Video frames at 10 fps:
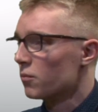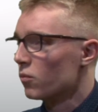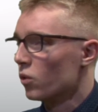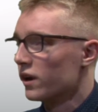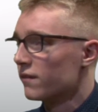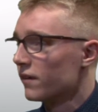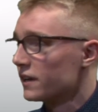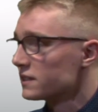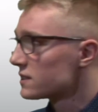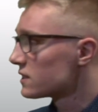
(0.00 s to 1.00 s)
one
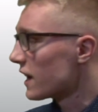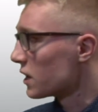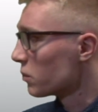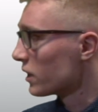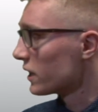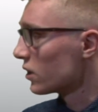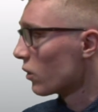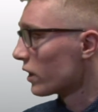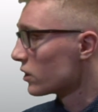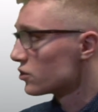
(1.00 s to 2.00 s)
advice to anybody
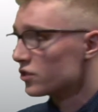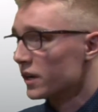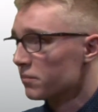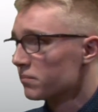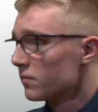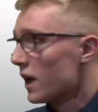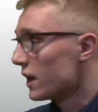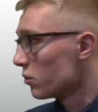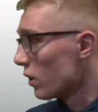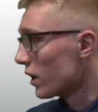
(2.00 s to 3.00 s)
going on a trip
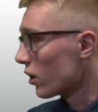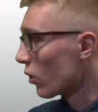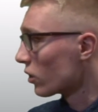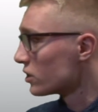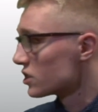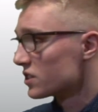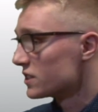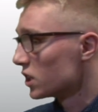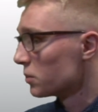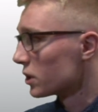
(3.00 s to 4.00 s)
anywhere or
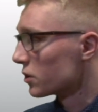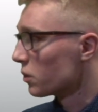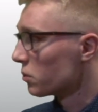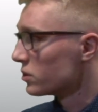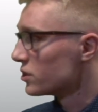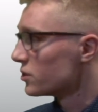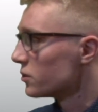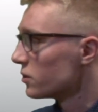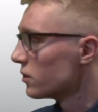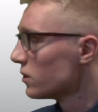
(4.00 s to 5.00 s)
just to Tilburg, what would
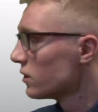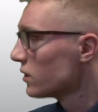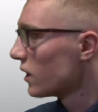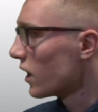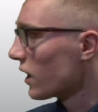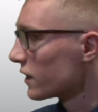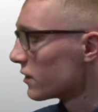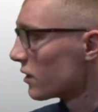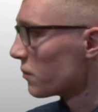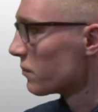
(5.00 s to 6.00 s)
you
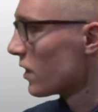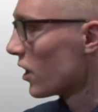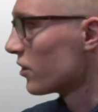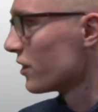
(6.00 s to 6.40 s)
give them,